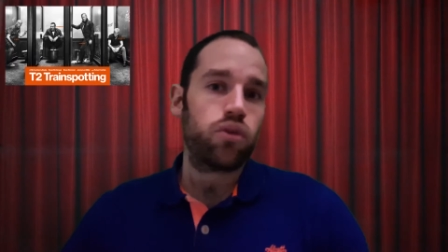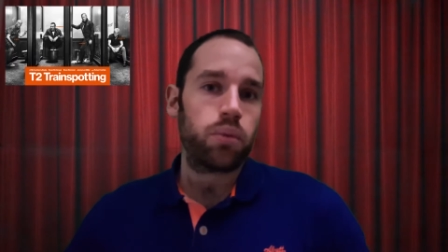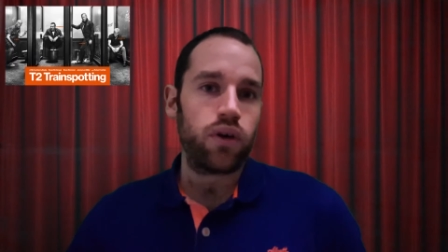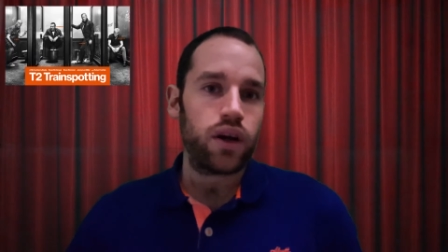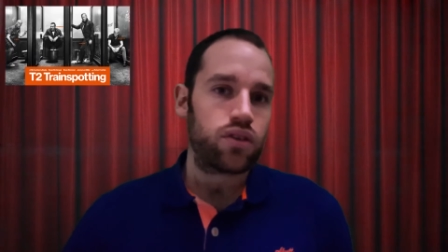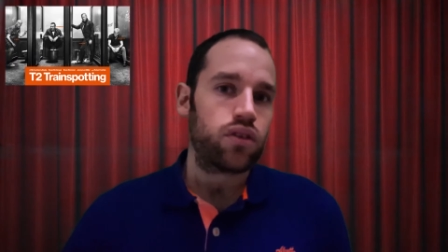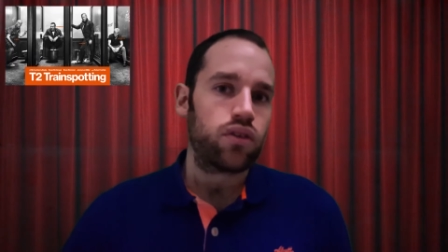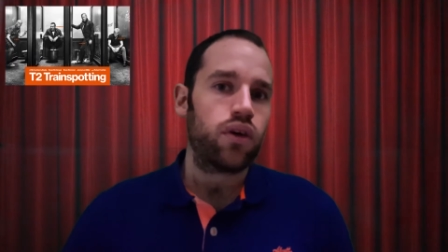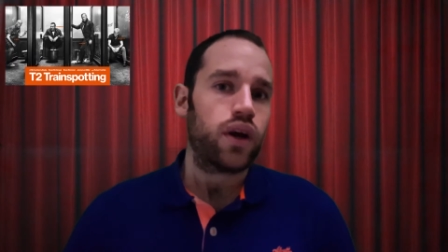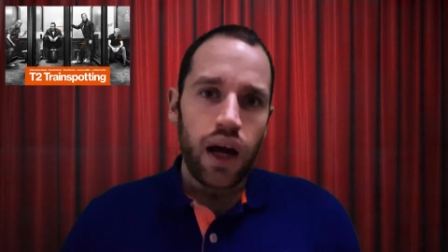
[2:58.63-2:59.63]
to progress the
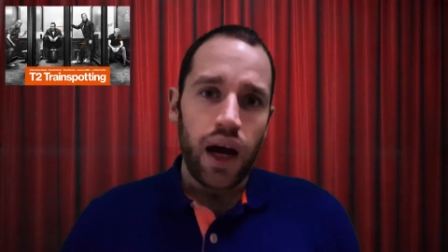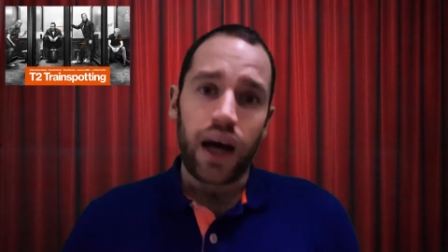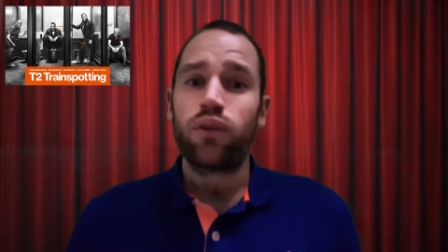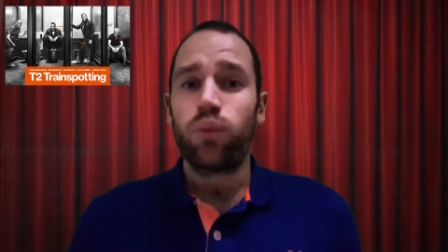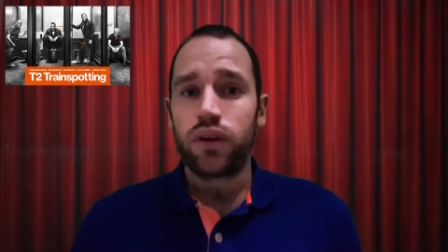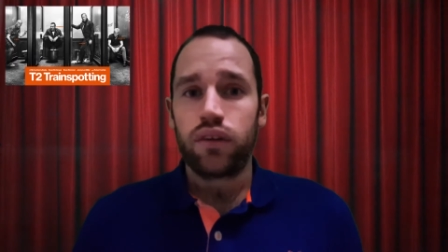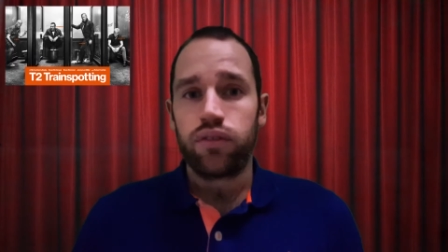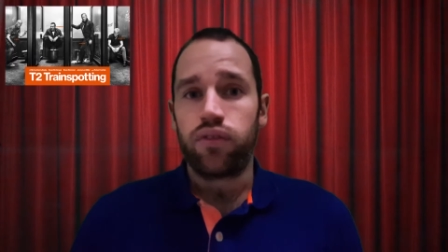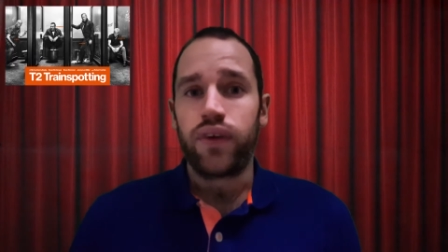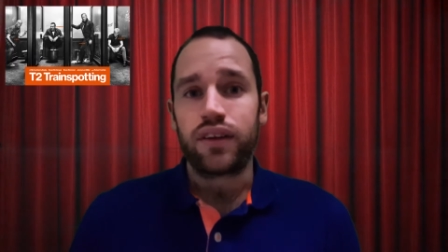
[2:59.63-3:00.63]
story and it wouldn't have
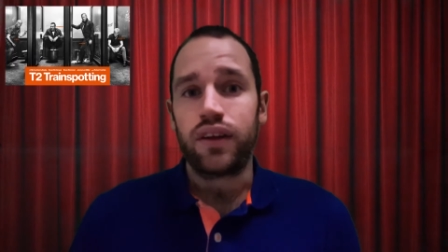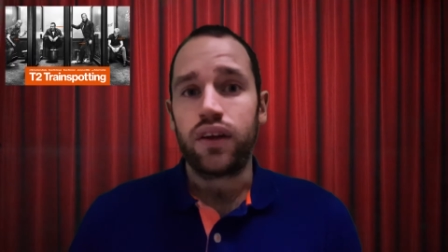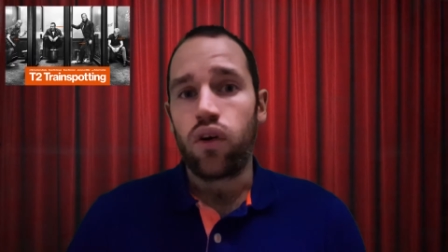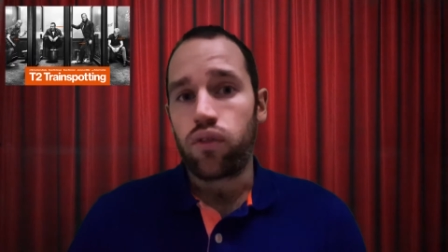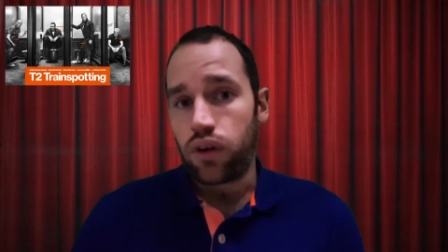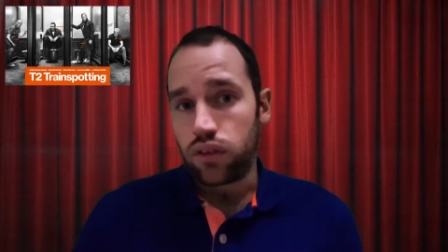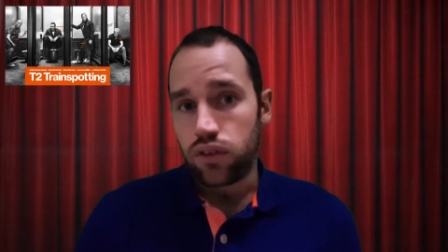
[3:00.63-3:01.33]
affected the overall